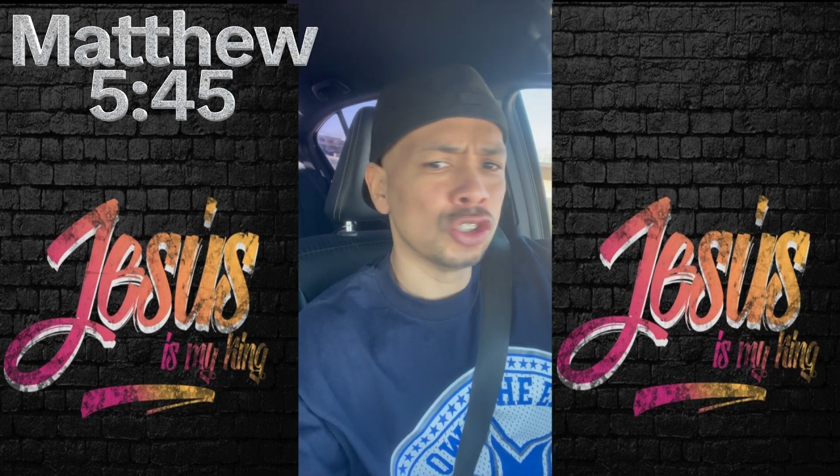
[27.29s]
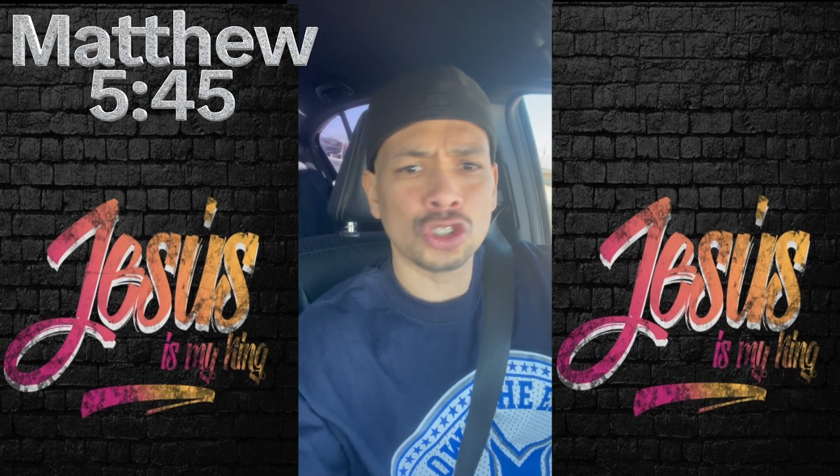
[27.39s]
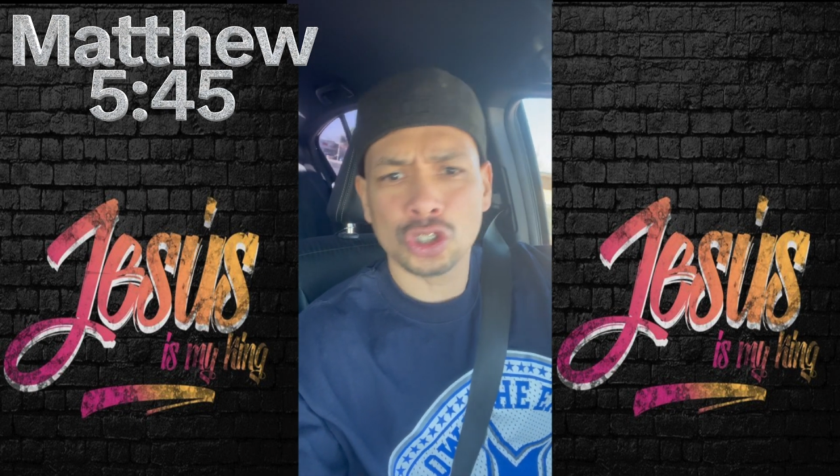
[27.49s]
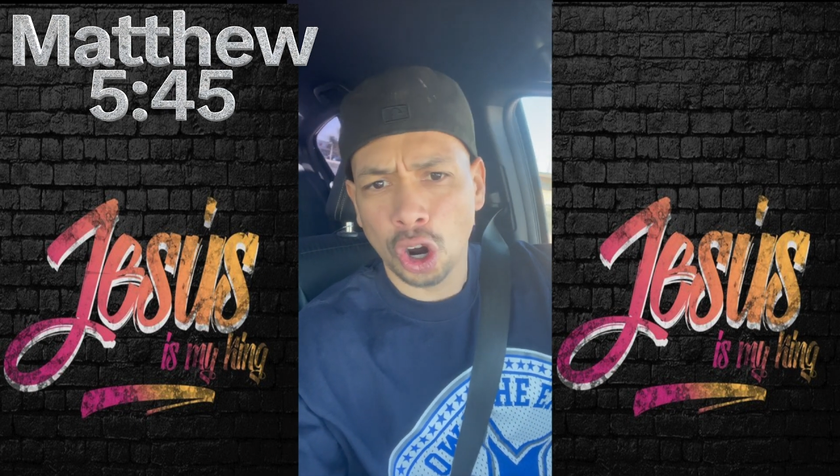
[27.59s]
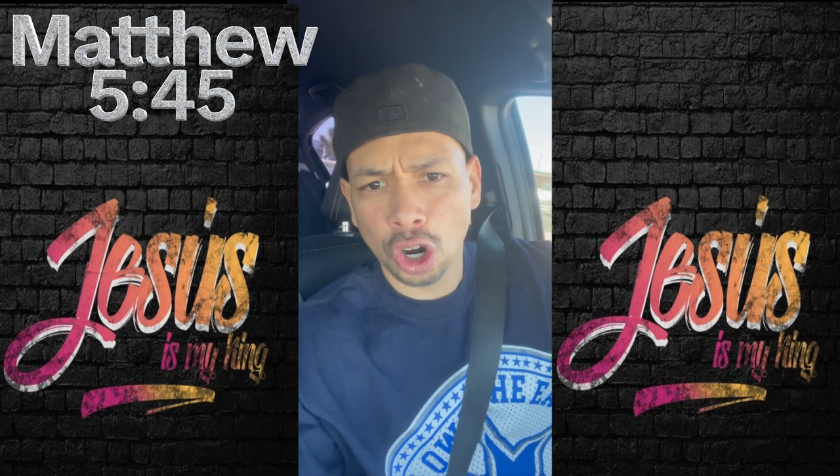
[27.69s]

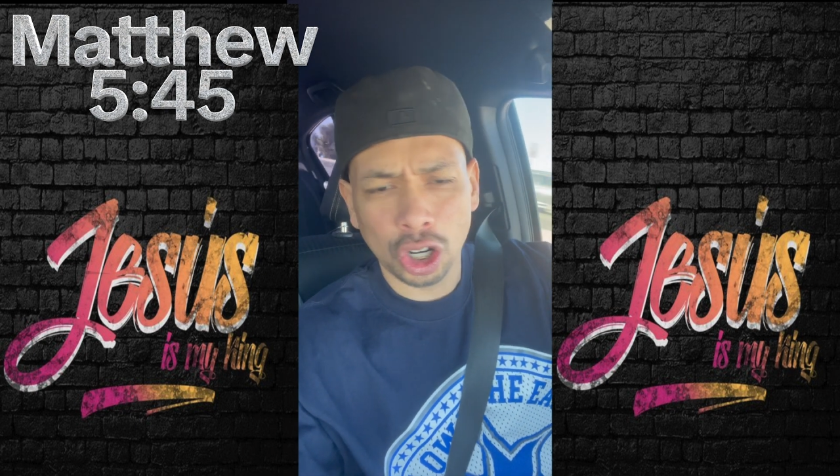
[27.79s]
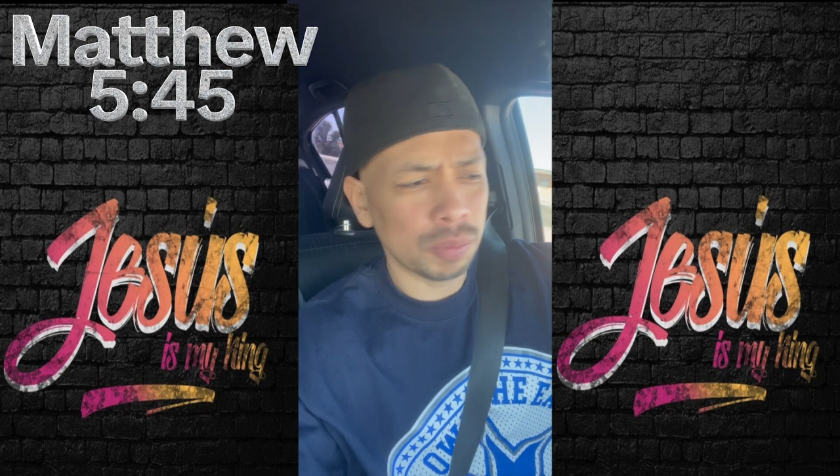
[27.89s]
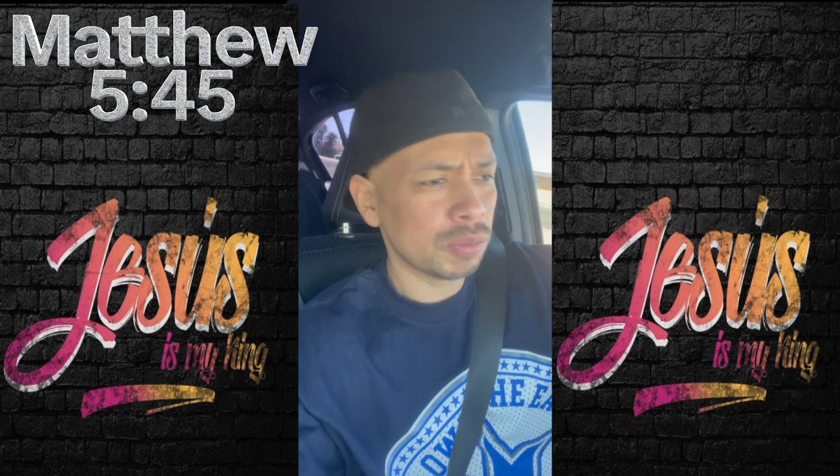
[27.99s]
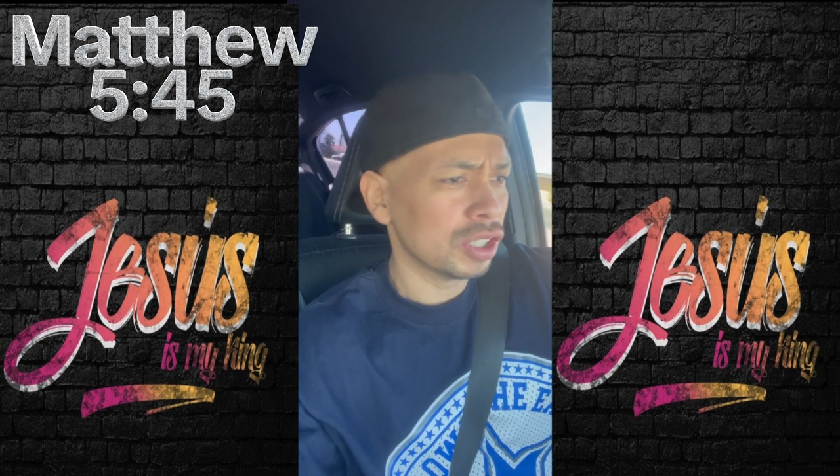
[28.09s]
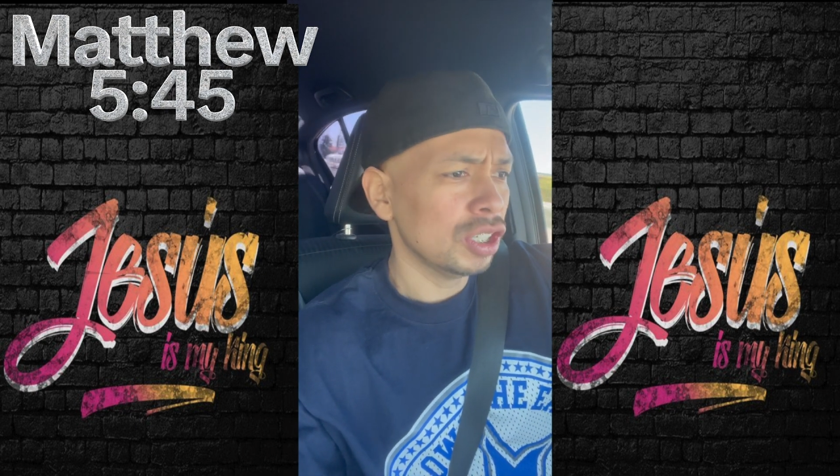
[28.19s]

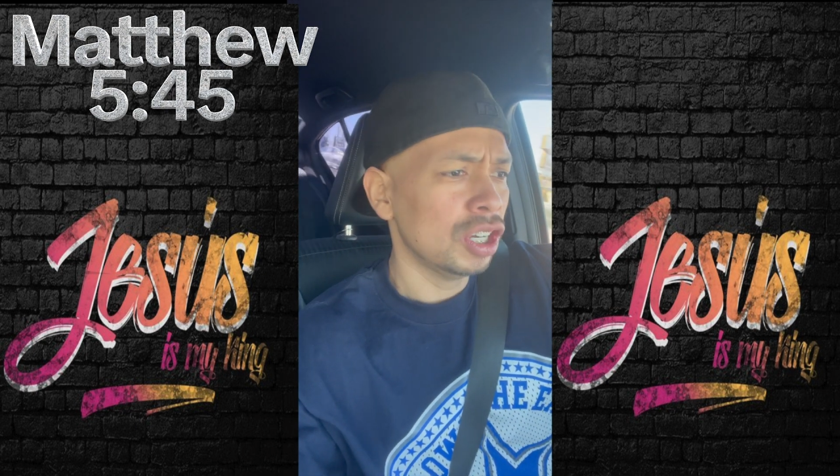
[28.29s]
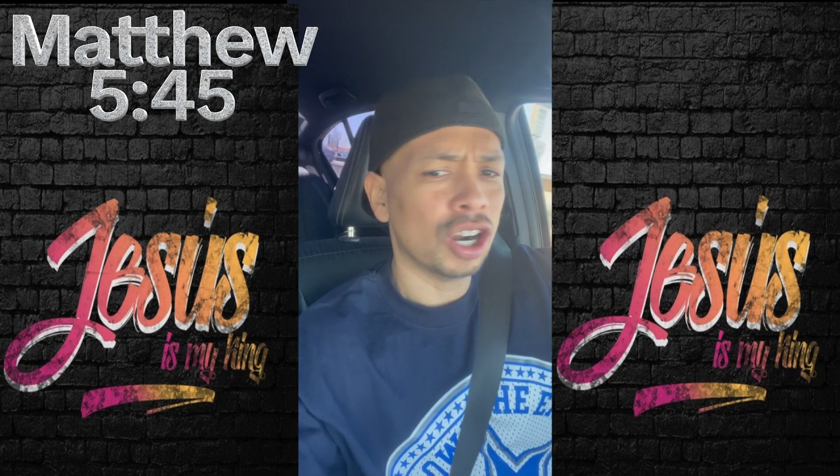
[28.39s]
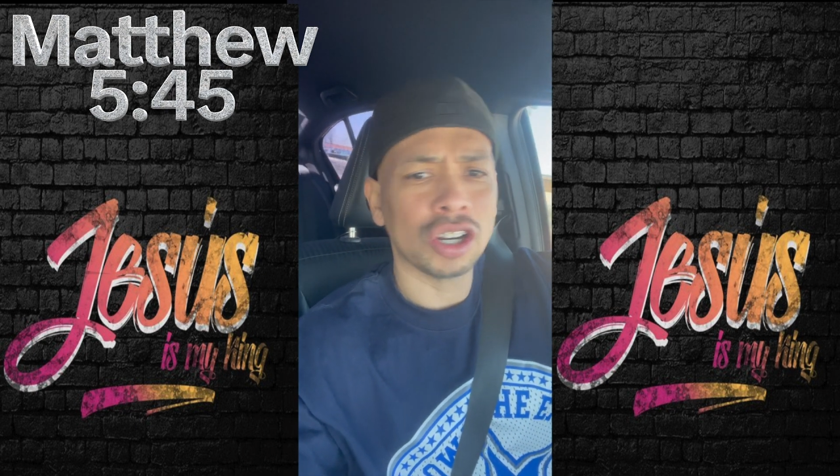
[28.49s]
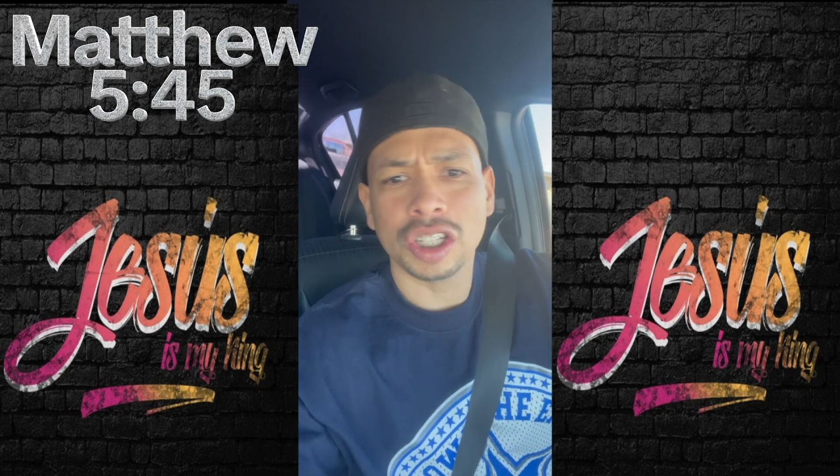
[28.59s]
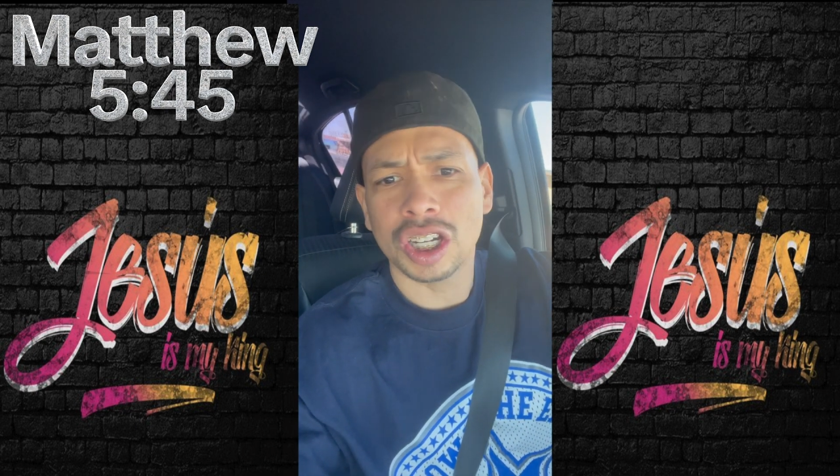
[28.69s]
Storms
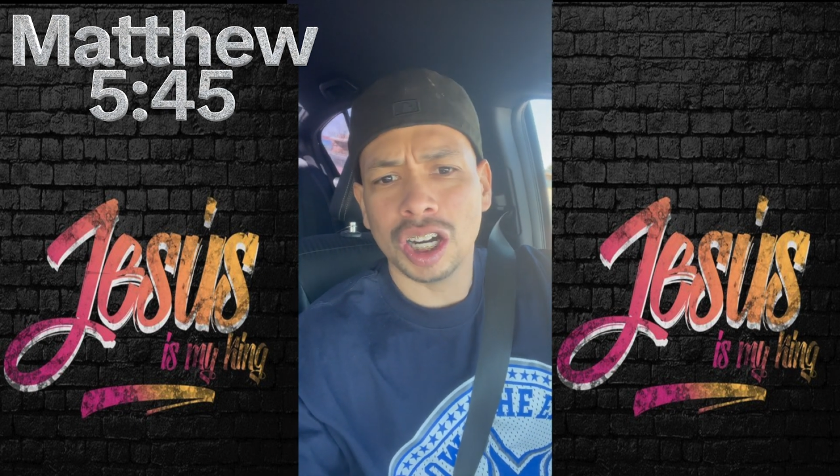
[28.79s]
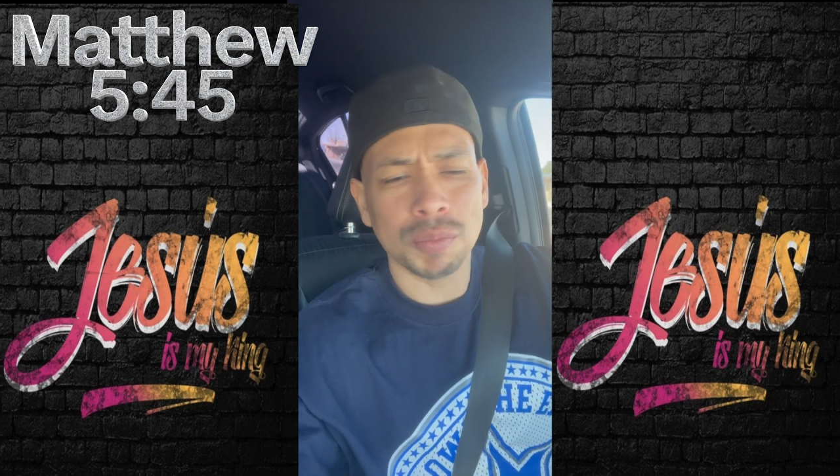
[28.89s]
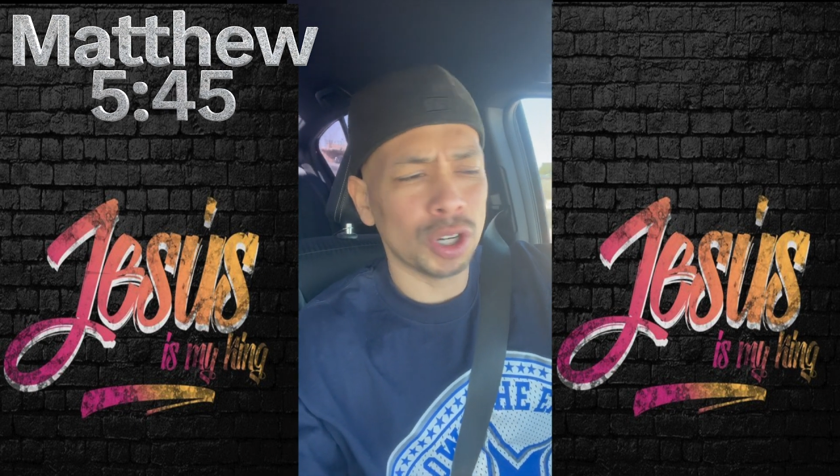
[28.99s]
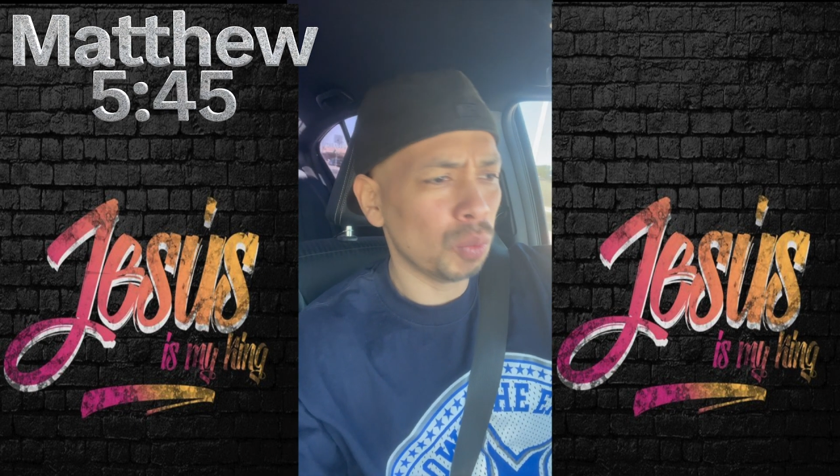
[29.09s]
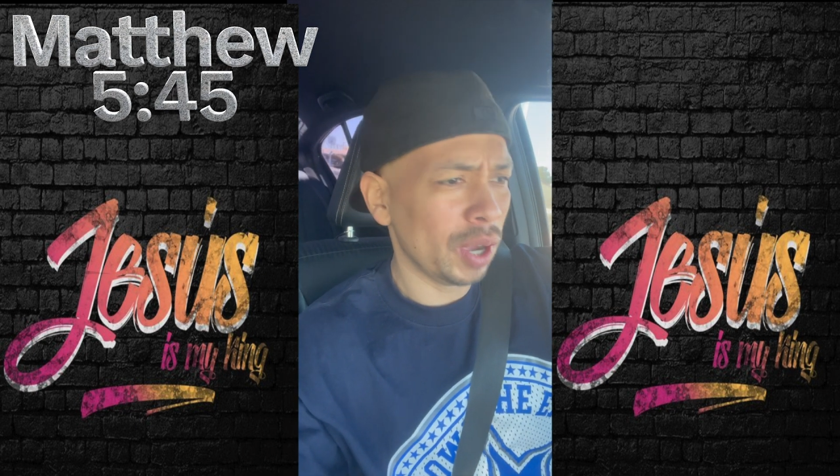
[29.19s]
are going to come
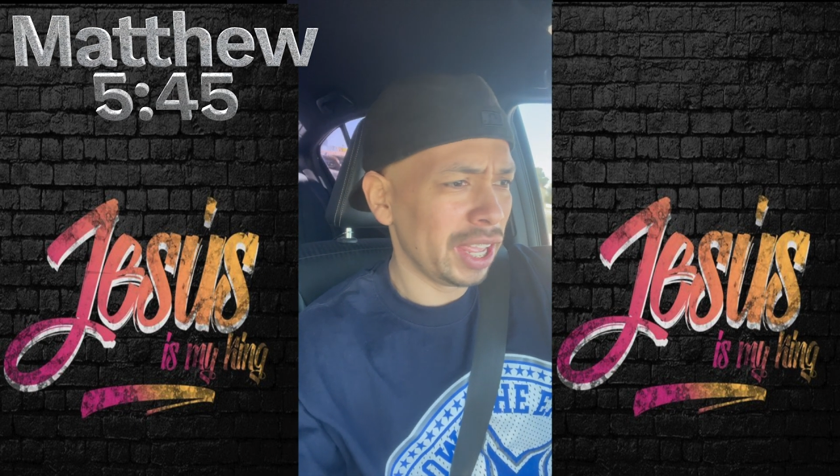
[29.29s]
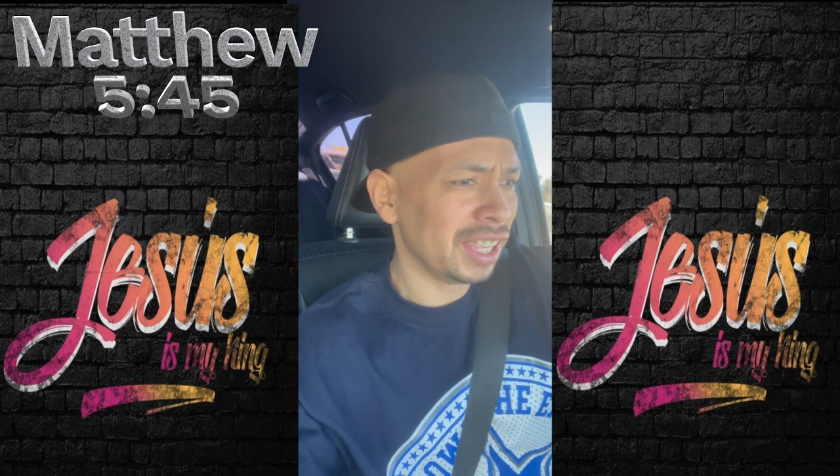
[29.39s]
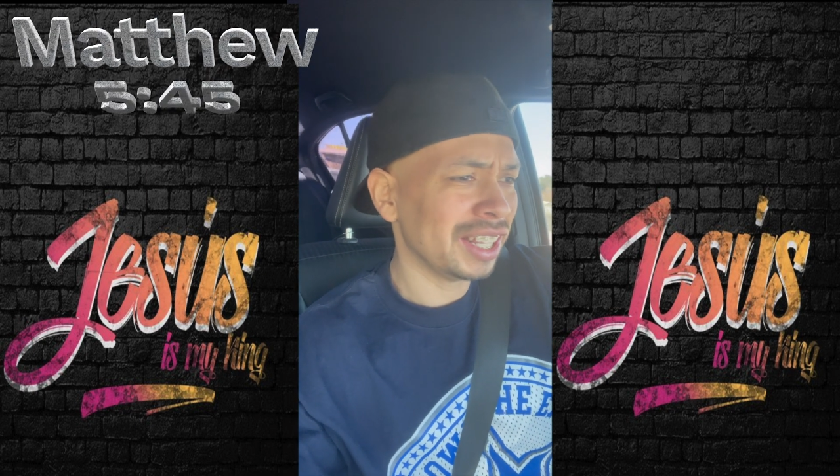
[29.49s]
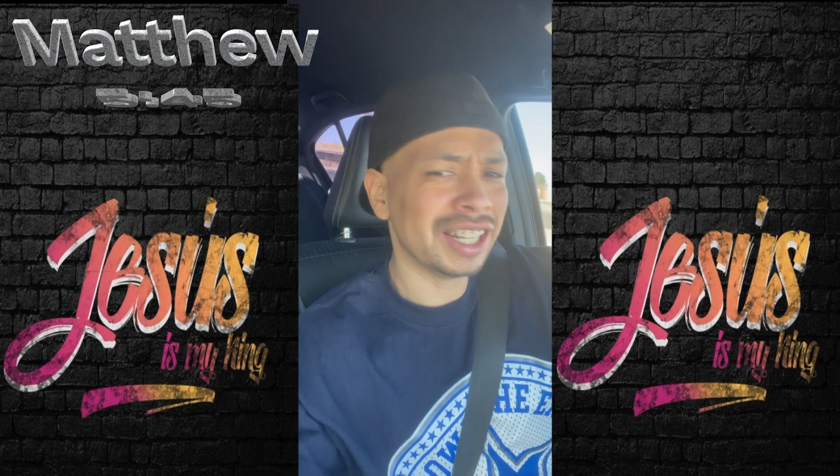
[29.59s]
your way.